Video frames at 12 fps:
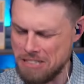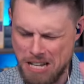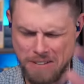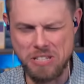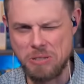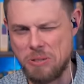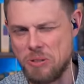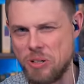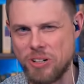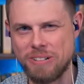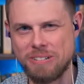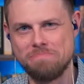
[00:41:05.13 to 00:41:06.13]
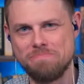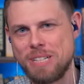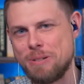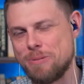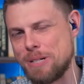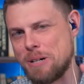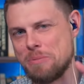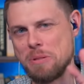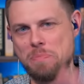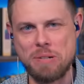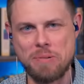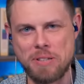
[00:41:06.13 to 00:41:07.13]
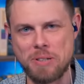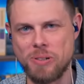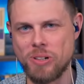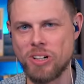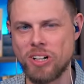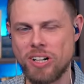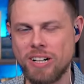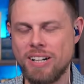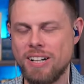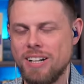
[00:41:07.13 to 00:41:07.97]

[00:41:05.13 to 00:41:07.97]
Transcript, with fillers: loved the Lord. He went home to be with the Lord,